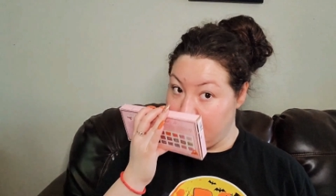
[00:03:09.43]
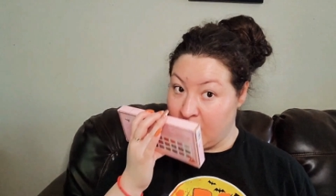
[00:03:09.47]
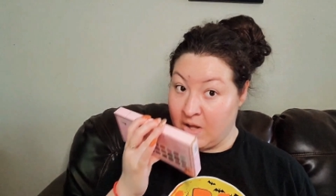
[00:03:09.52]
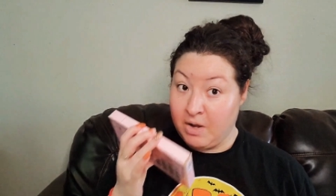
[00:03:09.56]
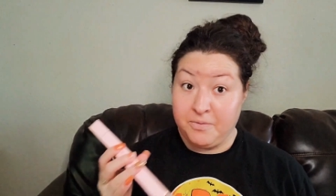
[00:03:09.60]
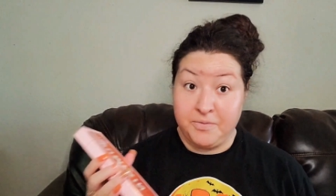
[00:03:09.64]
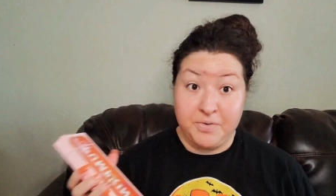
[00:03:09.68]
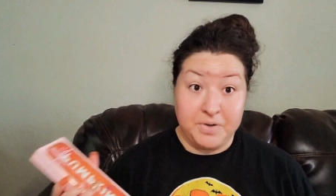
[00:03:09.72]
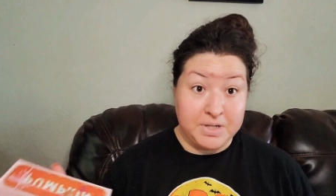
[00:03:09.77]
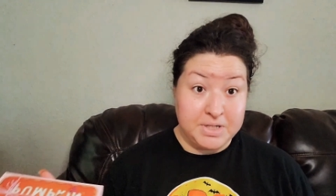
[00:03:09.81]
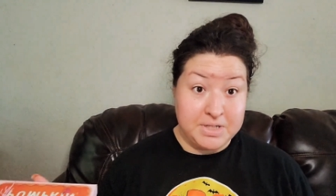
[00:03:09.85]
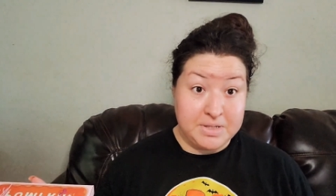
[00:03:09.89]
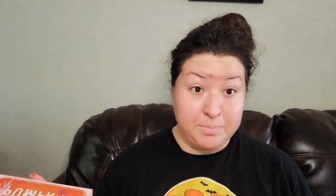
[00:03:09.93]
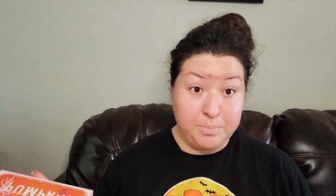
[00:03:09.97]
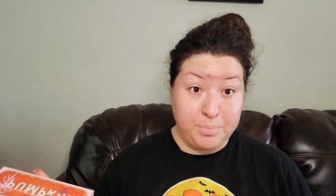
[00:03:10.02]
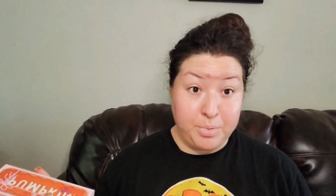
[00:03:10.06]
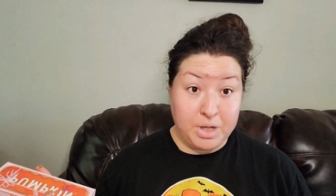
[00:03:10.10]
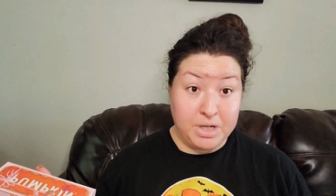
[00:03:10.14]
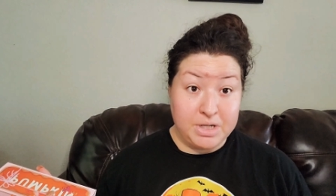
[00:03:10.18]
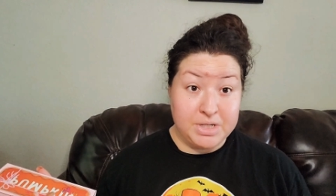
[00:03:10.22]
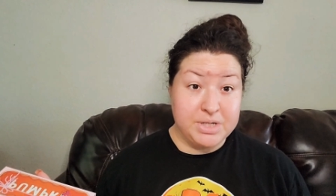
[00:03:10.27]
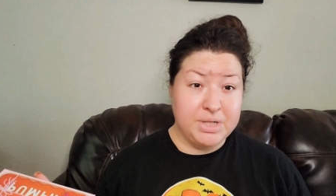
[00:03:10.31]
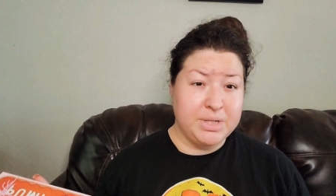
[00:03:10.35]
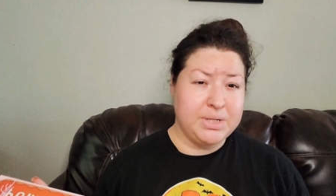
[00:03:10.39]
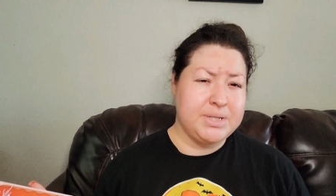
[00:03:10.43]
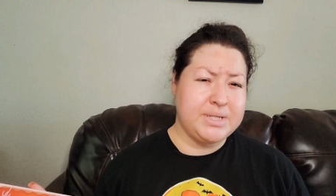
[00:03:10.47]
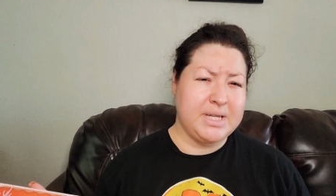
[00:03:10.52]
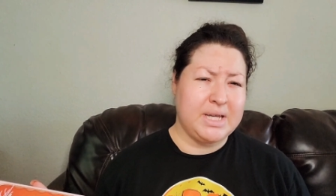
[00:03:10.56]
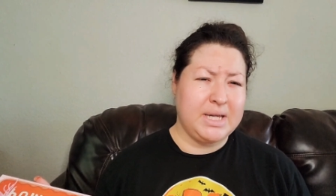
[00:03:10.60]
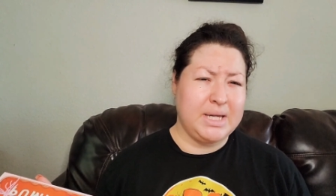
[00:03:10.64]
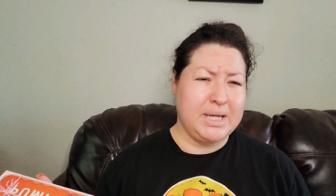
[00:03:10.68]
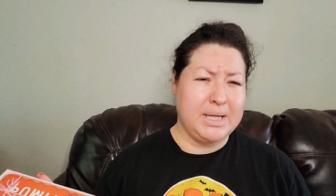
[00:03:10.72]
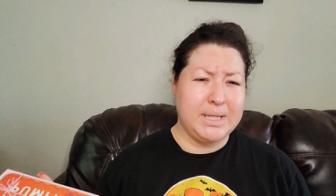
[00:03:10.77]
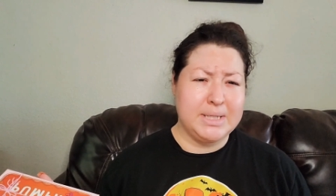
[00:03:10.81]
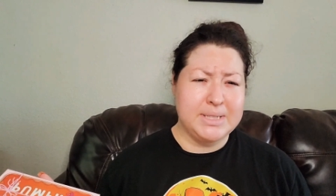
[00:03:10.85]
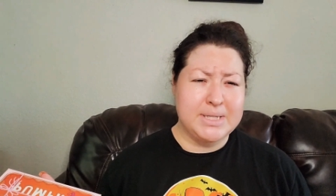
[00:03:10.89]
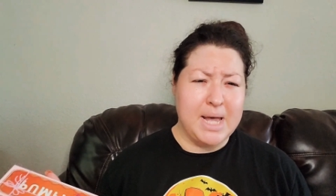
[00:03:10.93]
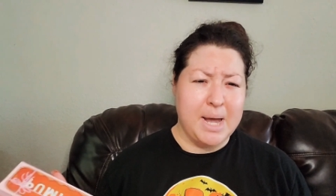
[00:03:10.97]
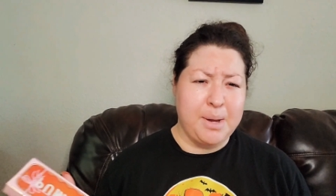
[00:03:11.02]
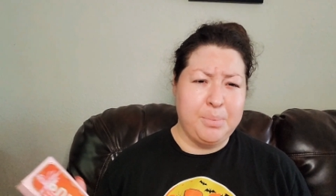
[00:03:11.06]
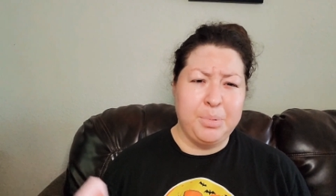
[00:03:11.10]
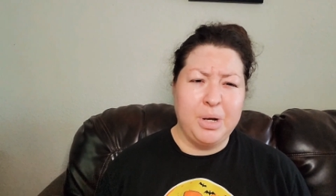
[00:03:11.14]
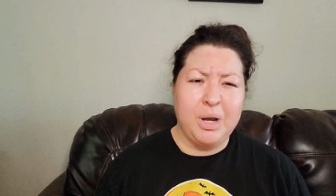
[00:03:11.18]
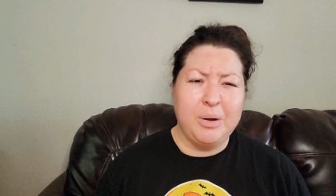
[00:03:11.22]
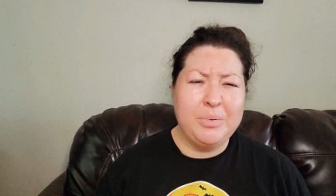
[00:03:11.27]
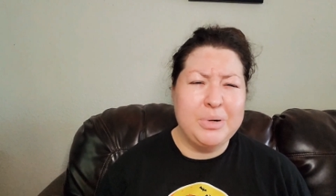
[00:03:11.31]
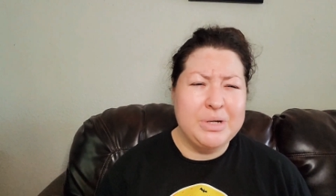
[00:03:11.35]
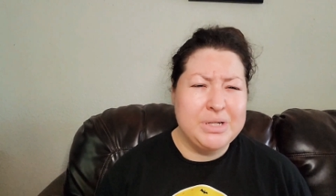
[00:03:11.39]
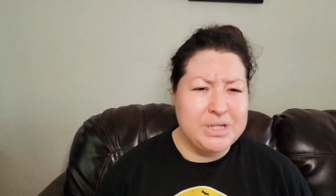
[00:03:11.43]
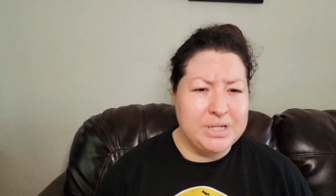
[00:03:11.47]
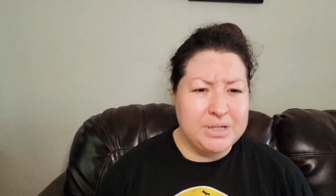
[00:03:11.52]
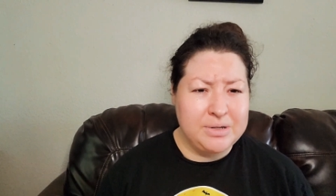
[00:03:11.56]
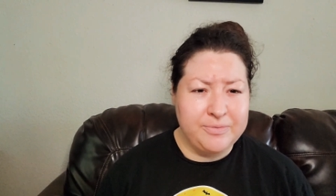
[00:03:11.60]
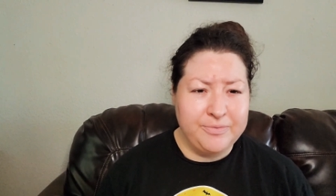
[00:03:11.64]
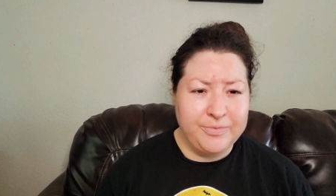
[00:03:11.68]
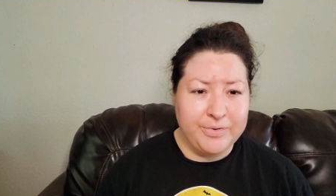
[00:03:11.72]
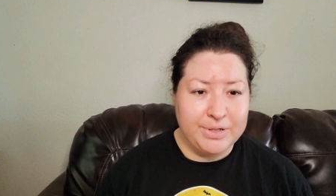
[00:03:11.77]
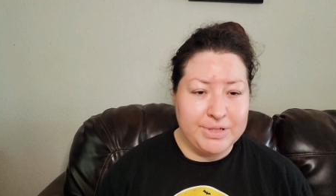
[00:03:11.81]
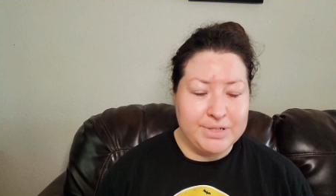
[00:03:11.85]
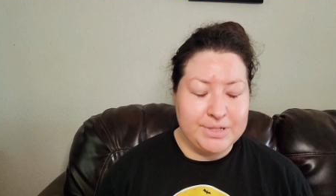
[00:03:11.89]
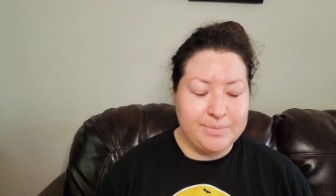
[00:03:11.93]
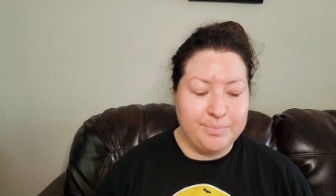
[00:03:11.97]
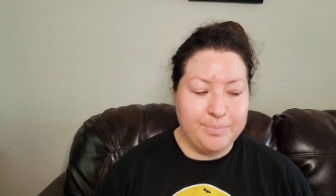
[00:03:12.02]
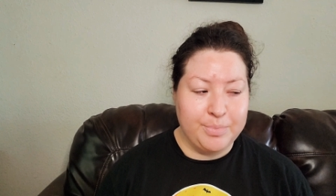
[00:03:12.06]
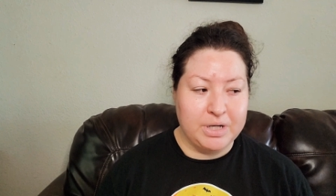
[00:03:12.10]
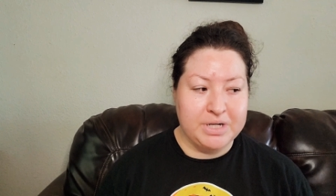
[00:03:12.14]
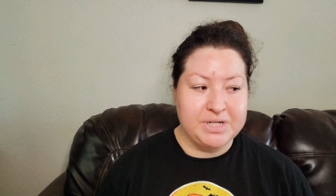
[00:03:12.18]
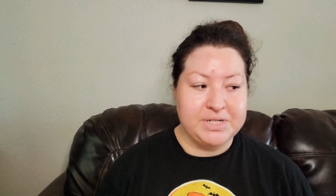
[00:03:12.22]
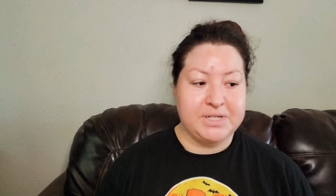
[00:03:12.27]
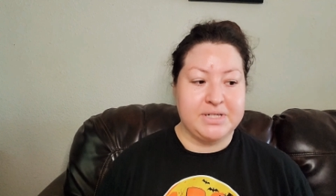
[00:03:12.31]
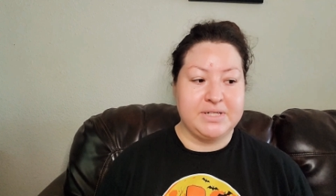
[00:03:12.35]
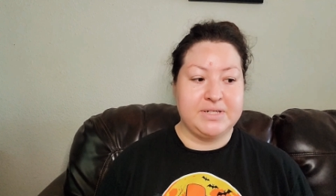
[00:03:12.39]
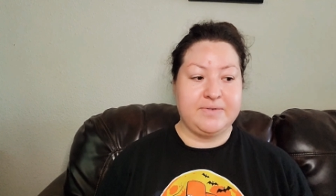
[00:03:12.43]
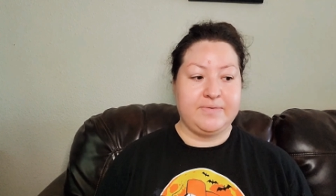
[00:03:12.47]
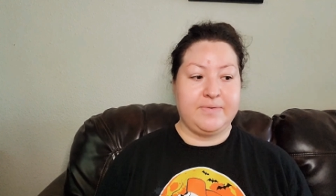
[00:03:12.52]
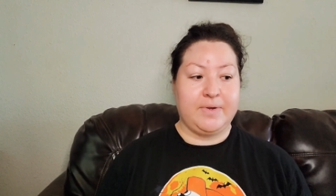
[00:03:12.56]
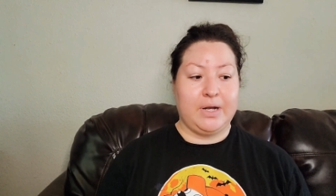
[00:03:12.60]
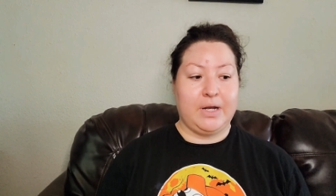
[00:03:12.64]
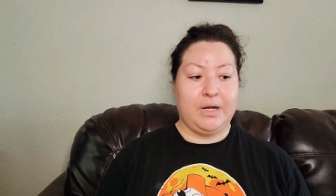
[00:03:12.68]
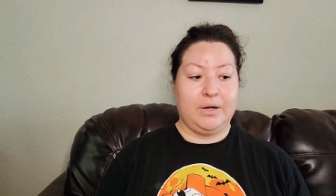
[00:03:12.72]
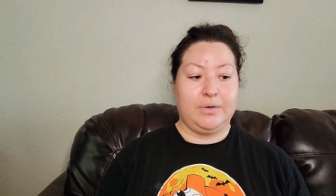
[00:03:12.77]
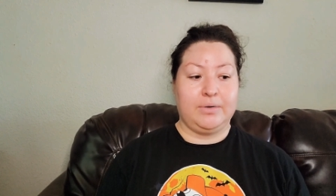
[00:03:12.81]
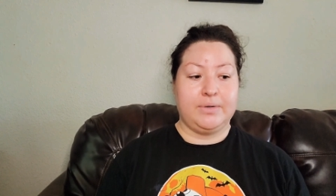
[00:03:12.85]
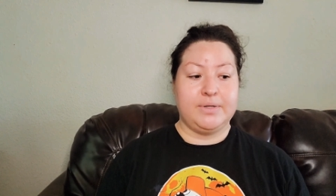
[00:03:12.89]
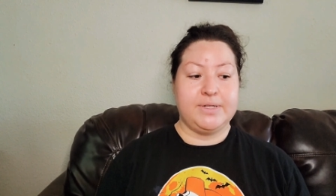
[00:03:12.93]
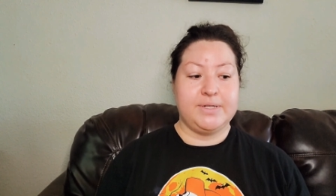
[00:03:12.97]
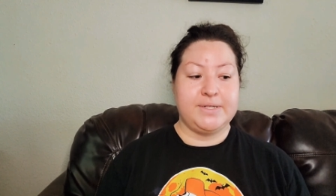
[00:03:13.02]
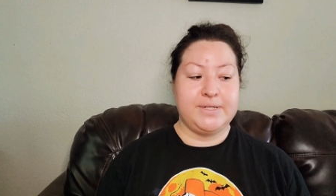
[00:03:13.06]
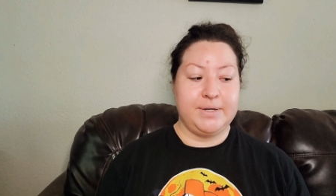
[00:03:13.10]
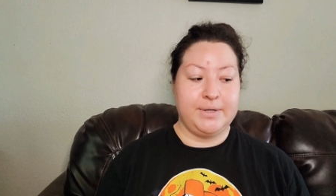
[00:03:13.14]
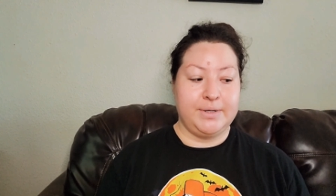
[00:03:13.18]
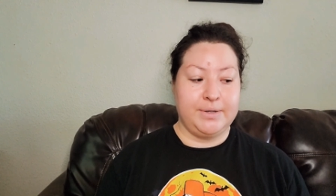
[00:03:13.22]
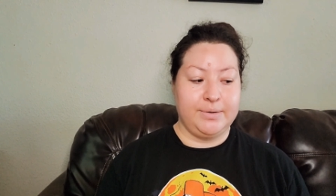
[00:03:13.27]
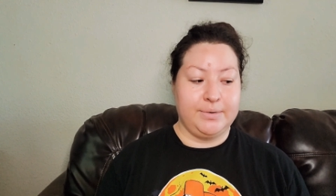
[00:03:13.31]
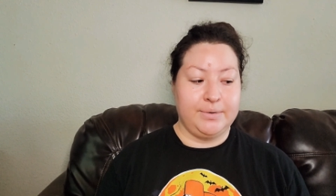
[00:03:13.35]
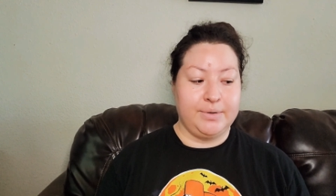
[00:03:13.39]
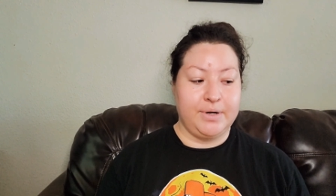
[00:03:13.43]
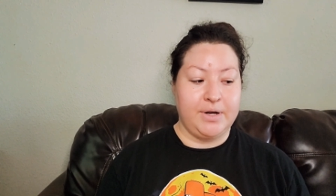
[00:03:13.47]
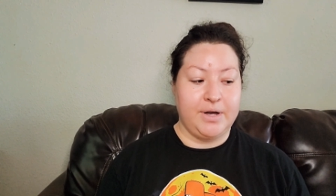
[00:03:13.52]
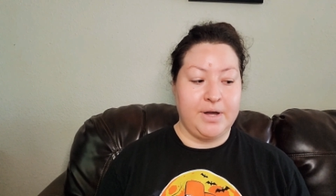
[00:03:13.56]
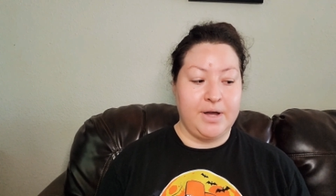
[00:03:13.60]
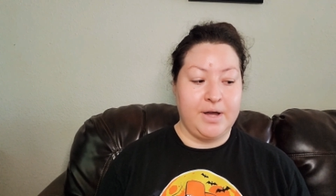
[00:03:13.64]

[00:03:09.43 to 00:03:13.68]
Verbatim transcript: first impressions, I guess. I've never done a first impressions video, so